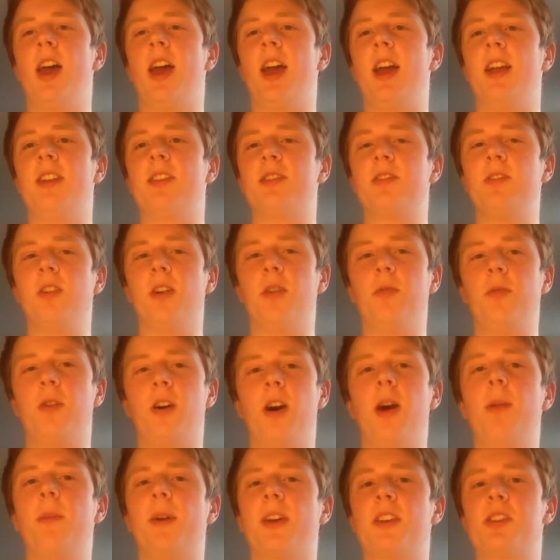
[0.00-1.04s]
it's not
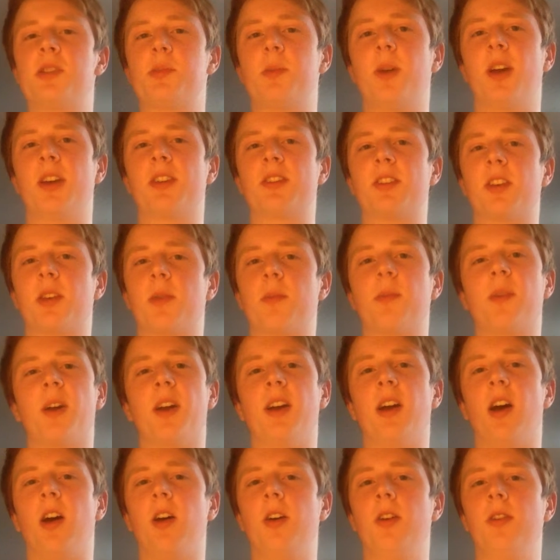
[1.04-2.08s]
what I'm expecting,
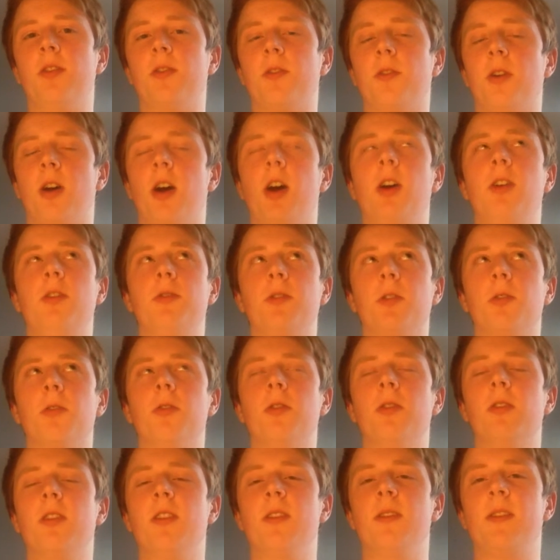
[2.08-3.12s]
but
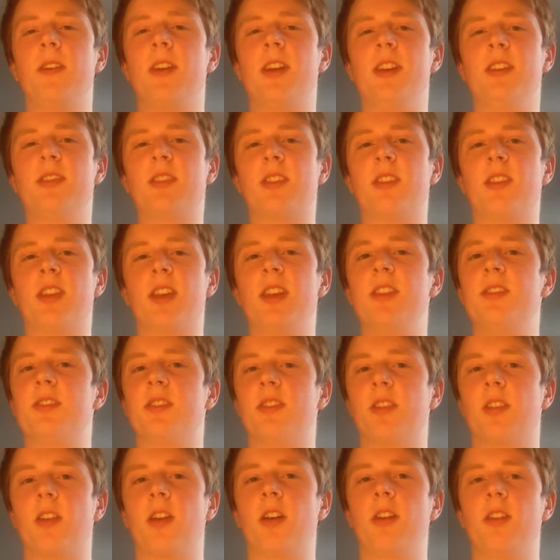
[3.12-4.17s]
overall, it's a
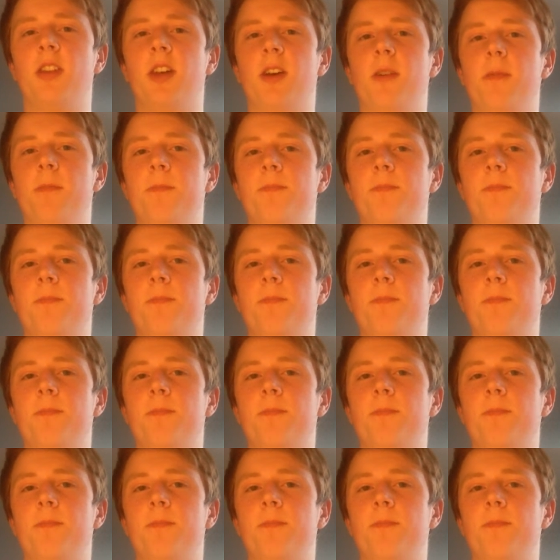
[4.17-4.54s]
decent donut.